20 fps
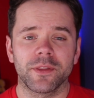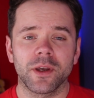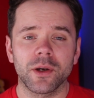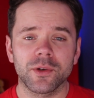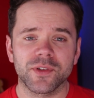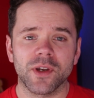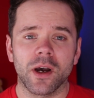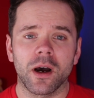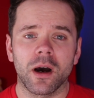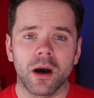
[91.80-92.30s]

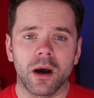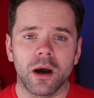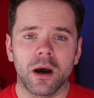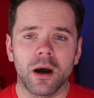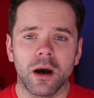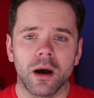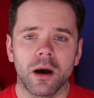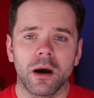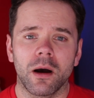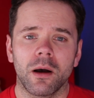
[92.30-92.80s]
those are
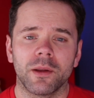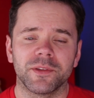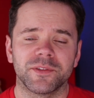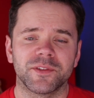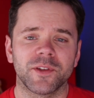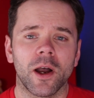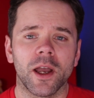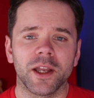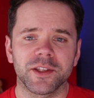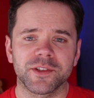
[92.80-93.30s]
our
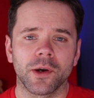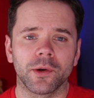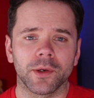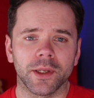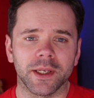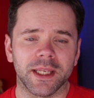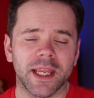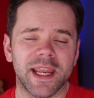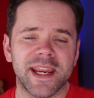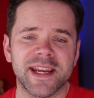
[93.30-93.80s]

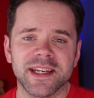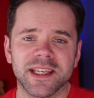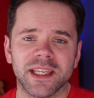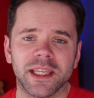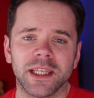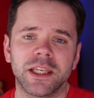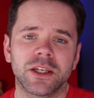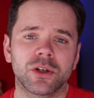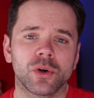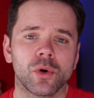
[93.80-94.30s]
diatonic
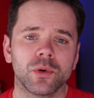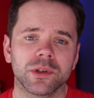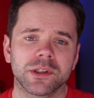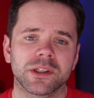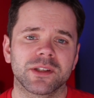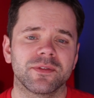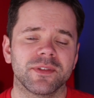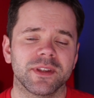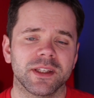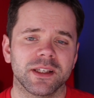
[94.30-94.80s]
in-key
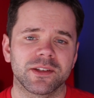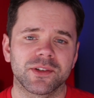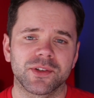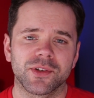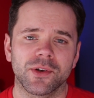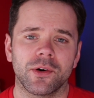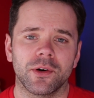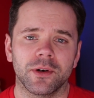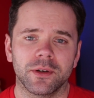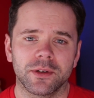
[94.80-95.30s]
chords for this
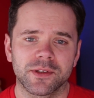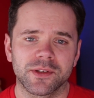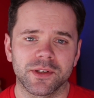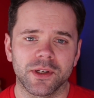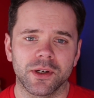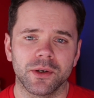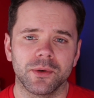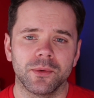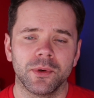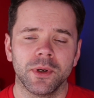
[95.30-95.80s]
song.
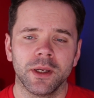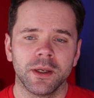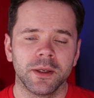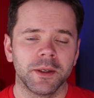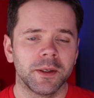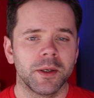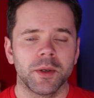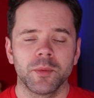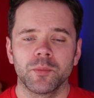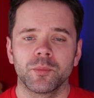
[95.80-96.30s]
So
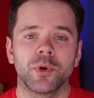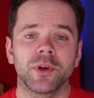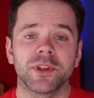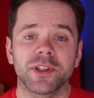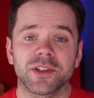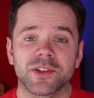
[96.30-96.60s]
put